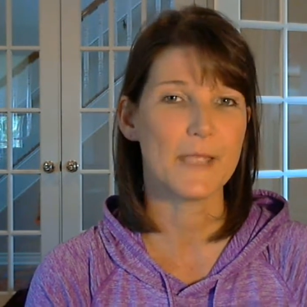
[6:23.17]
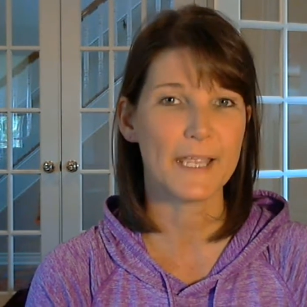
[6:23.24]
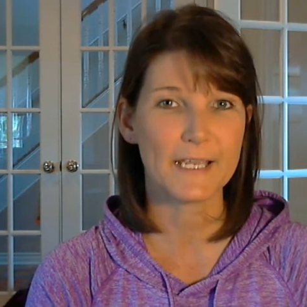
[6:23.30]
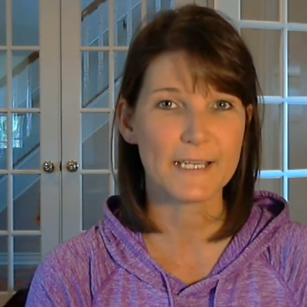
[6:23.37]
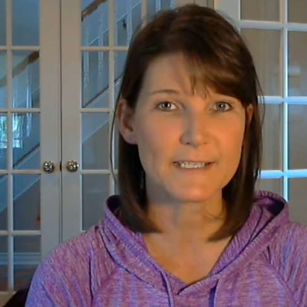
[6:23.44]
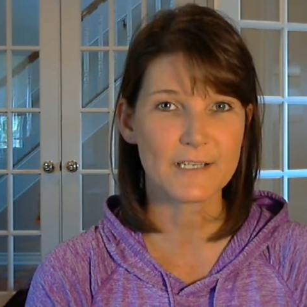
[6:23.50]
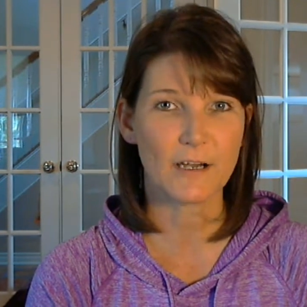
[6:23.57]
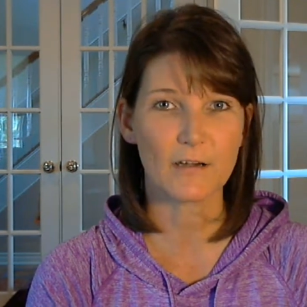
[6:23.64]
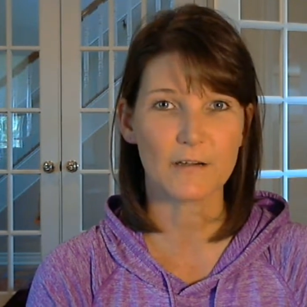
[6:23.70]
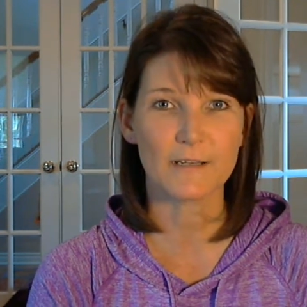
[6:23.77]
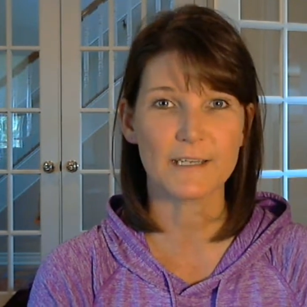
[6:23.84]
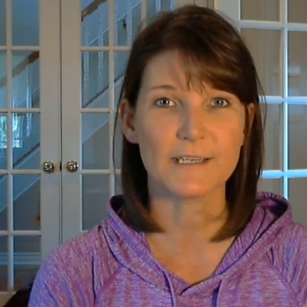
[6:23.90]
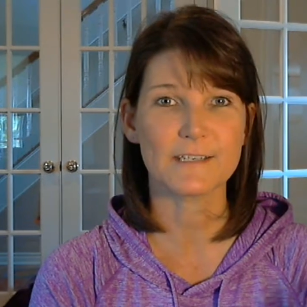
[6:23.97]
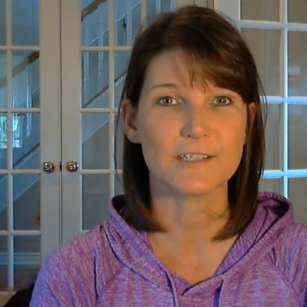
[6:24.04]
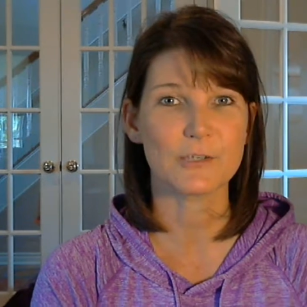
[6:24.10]
Pick a
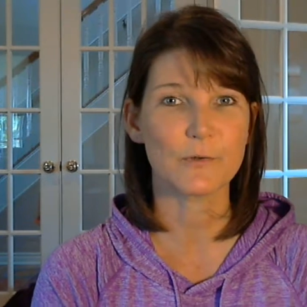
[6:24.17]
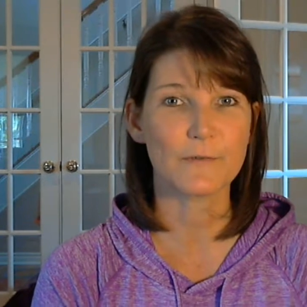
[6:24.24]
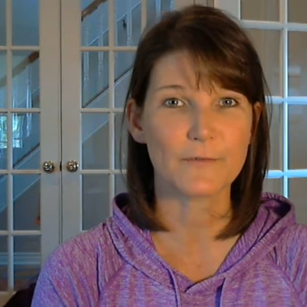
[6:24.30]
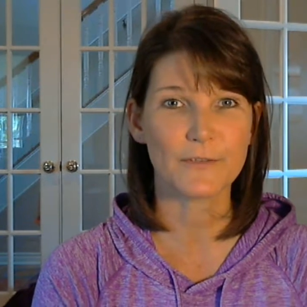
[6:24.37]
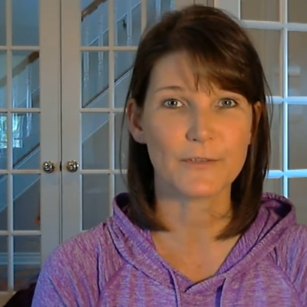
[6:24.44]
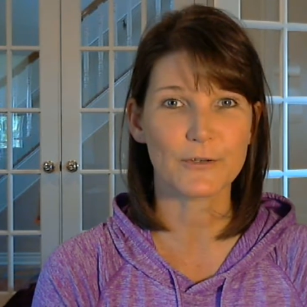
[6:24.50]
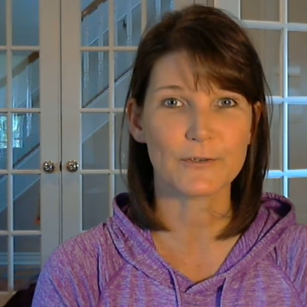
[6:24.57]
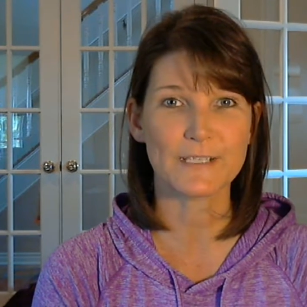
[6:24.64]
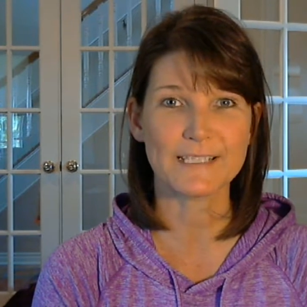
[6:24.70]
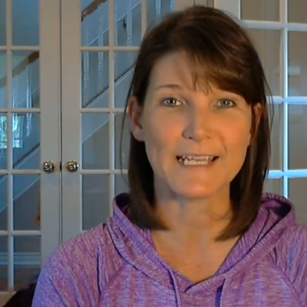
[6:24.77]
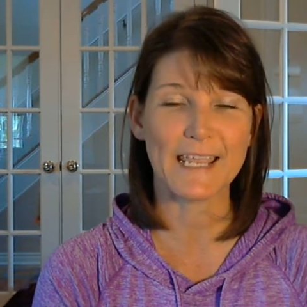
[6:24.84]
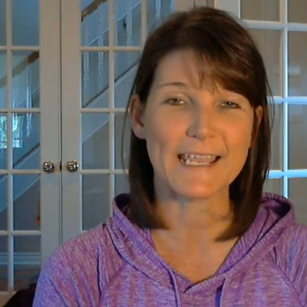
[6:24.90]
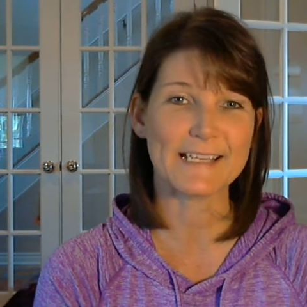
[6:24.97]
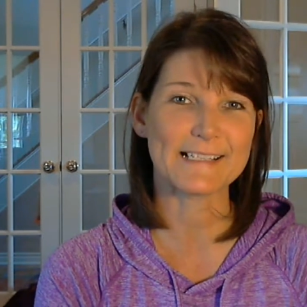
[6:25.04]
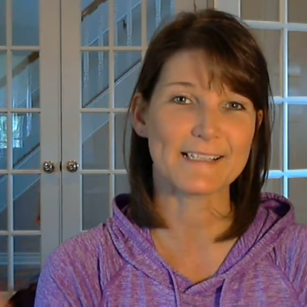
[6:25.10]
target, do it for 30
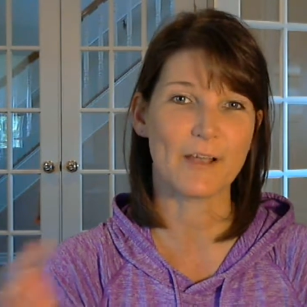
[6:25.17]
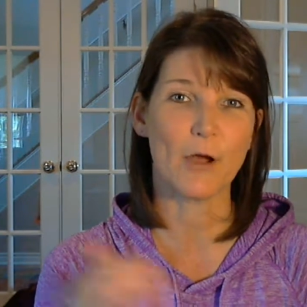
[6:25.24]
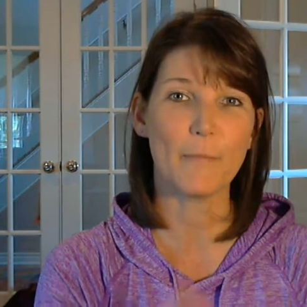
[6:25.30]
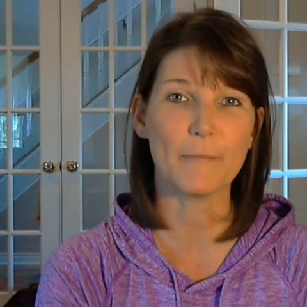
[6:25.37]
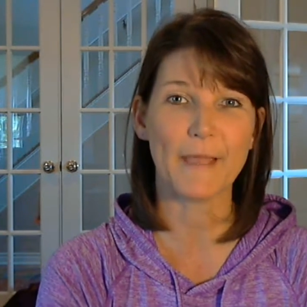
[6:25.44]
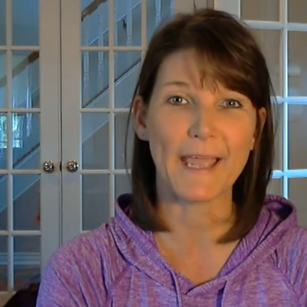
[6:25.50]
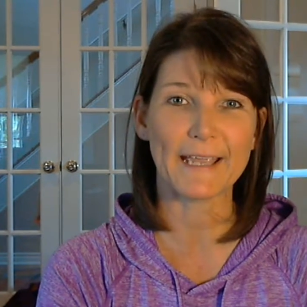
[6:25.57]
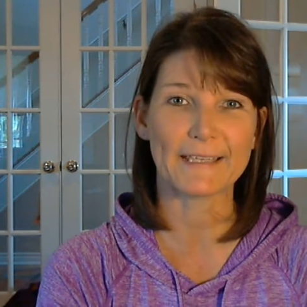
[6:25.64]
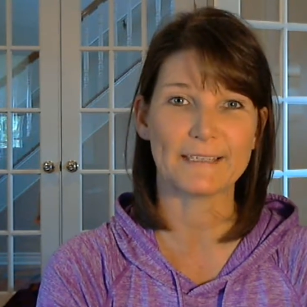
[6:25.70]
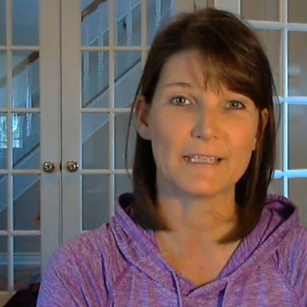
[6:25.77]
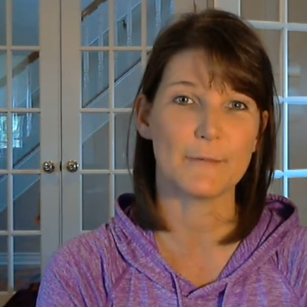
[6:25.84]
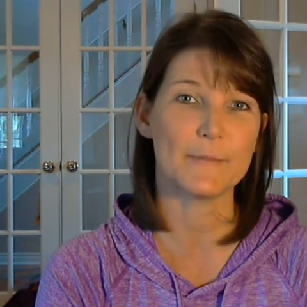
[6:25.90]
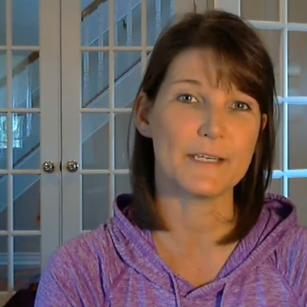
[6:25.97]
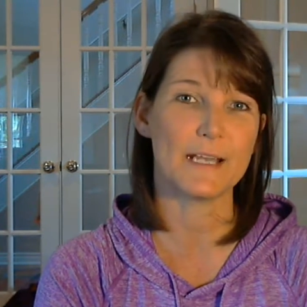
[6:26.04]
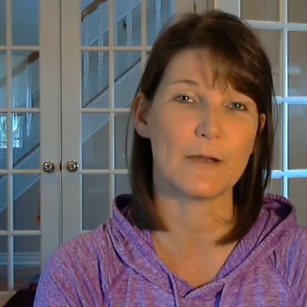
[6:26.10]
days, come back and
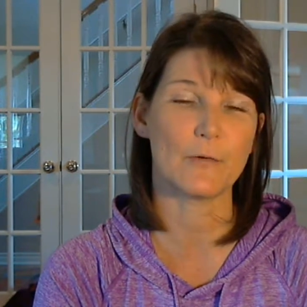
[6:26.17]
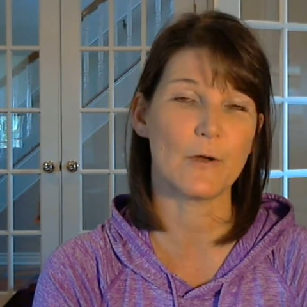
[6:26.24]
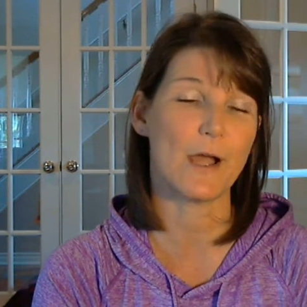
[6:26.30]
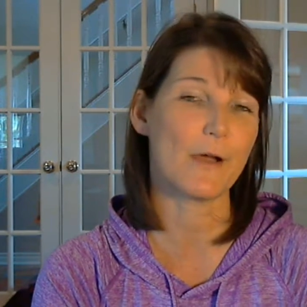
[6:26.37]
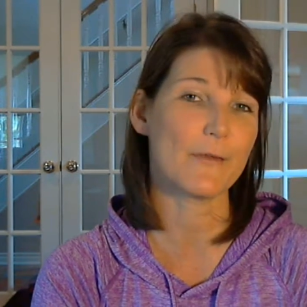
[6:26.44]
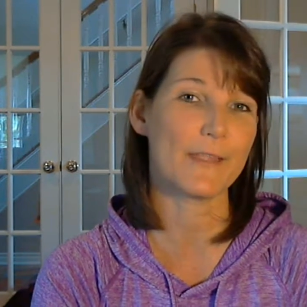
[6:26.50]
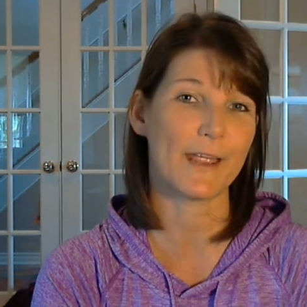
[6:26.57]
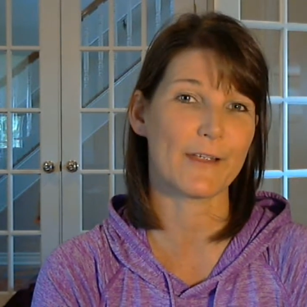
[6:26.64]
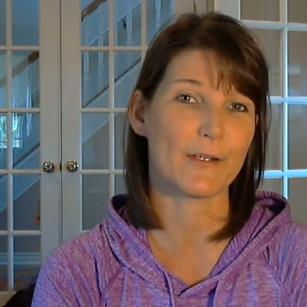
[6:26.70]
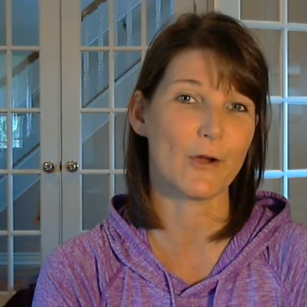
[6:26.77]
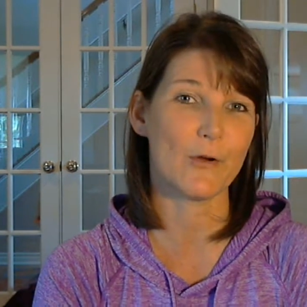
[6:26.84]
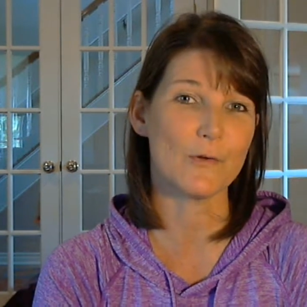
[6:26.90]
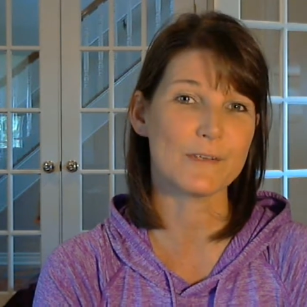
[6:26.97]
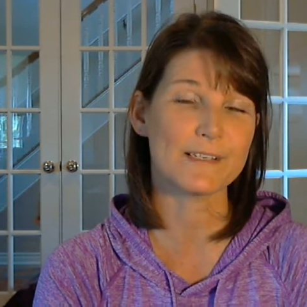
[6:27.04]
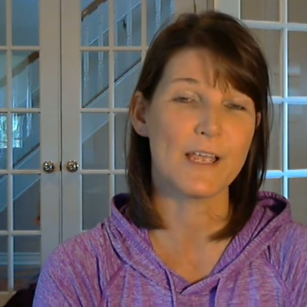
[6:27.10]
let me know how that
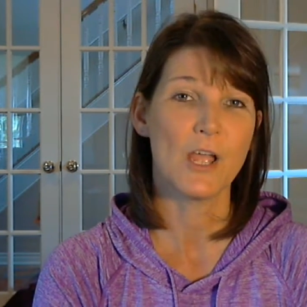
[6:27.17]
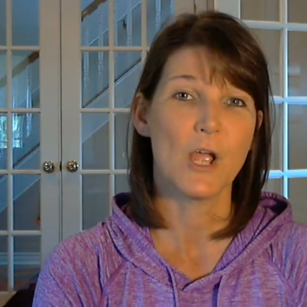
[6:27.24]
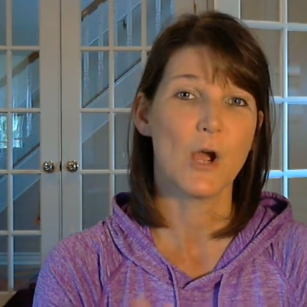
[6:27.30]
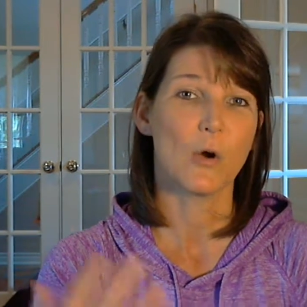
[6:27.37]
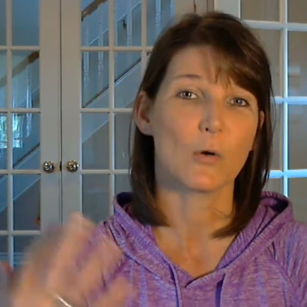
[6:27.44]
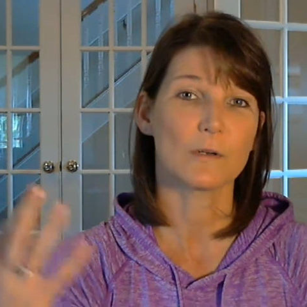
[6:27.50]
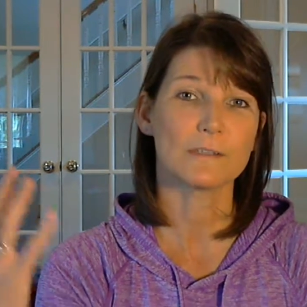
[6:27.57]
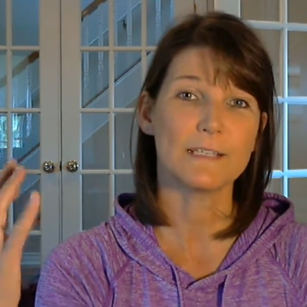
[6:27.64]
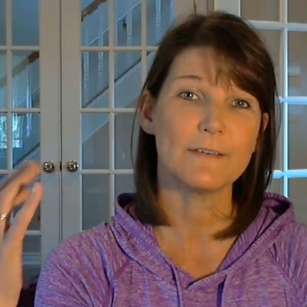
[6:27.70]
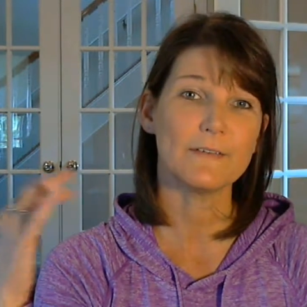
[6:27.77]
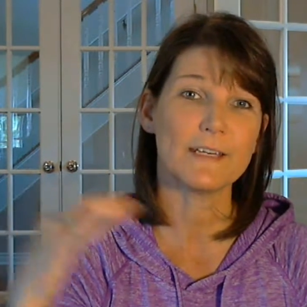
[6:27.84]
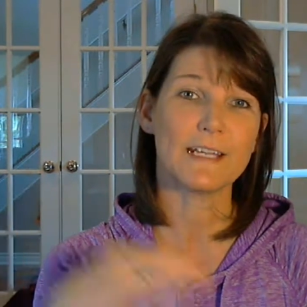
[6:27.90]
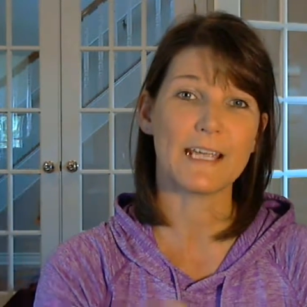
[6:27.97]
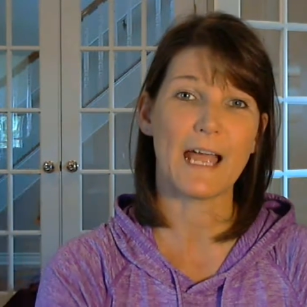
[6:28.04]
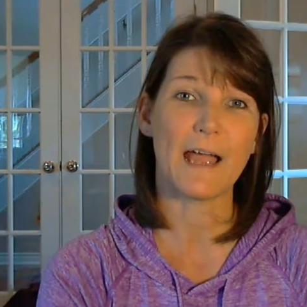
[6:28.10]
goes, or leave
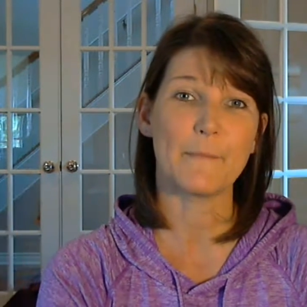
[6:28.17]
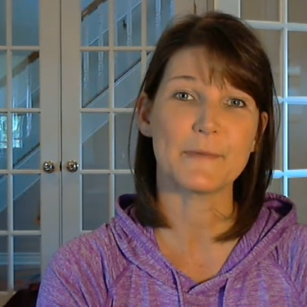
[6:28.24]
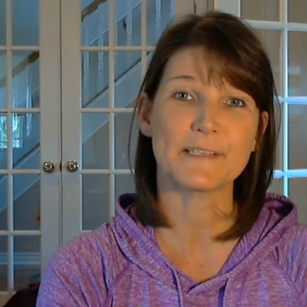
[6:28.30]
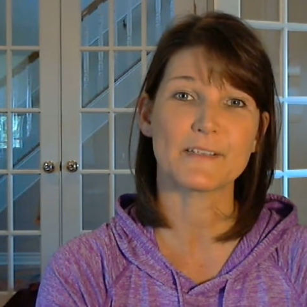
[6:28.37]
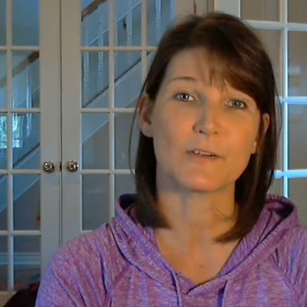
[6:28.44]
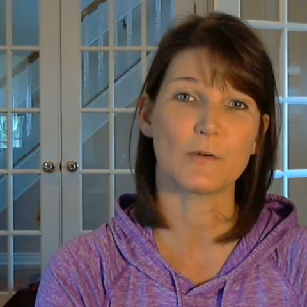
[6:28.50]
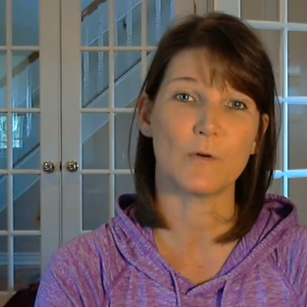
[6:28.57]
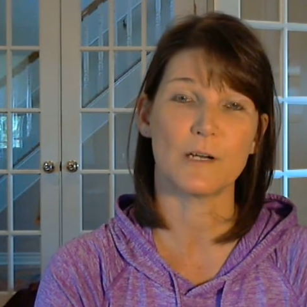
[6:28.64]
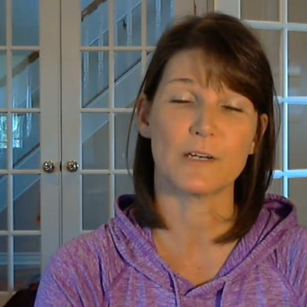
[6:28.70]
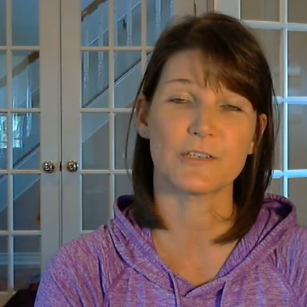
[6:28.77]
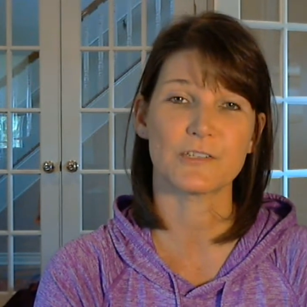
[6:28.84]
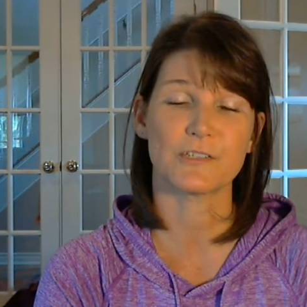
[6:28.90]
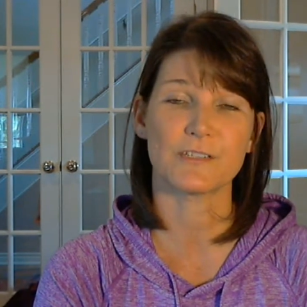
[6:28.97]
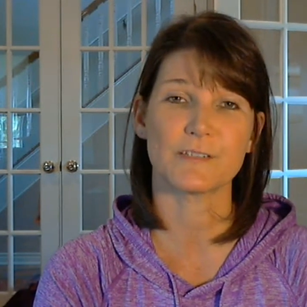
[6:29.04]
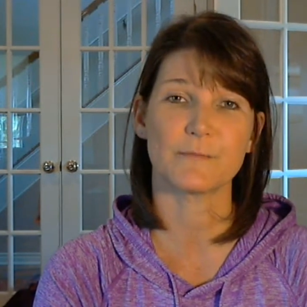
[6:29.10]
any comments or
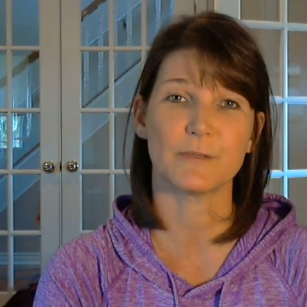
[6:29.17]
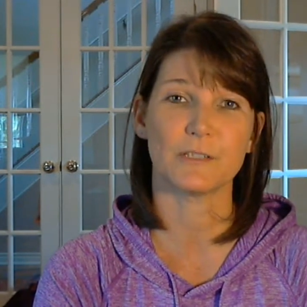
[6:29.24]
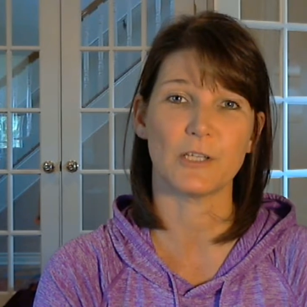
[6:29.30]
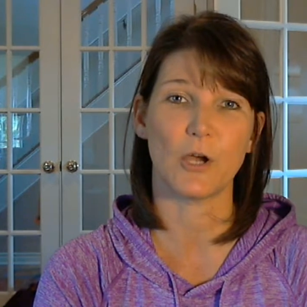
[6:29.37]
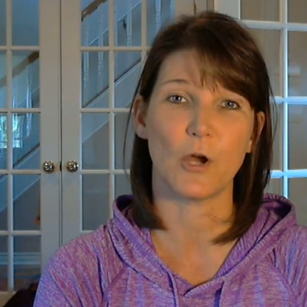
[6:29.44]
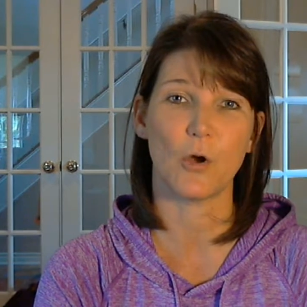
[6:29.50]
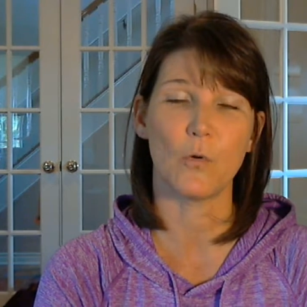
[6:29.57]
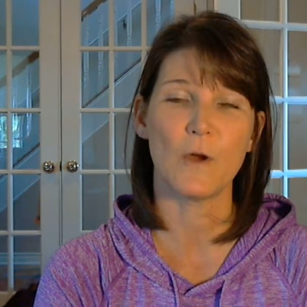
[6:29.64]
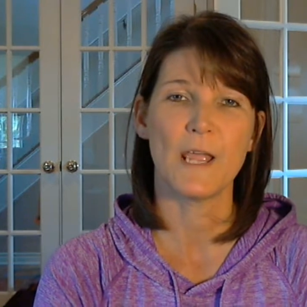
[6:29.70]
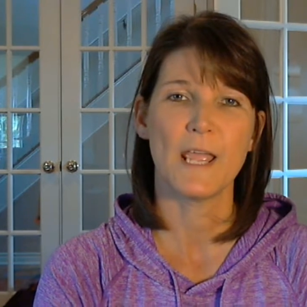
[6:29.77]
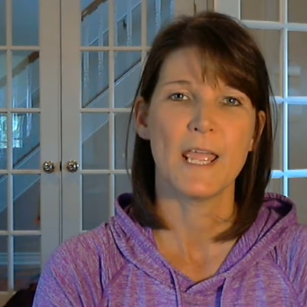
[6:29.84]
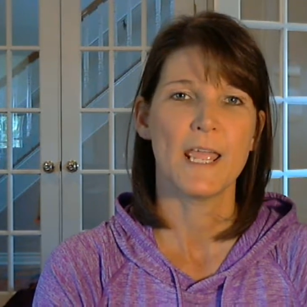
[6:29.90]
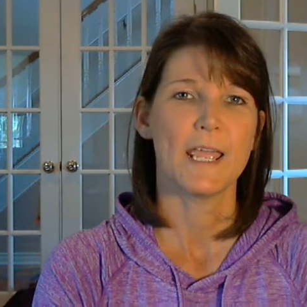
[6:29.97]
questions below.